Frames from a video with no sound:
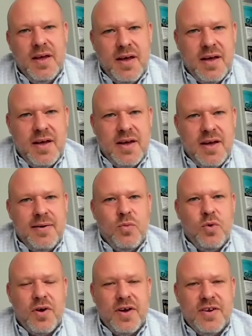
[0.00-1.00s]

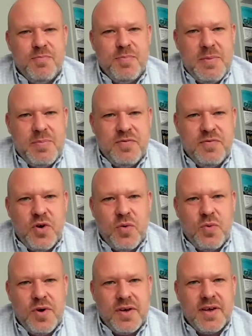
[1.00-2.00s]
What kind of people have you got
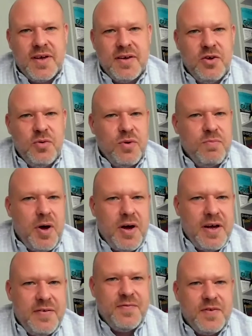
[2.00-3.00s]
working? Are you on
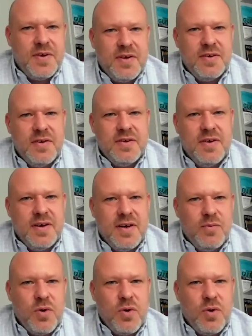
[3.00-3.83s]
Python?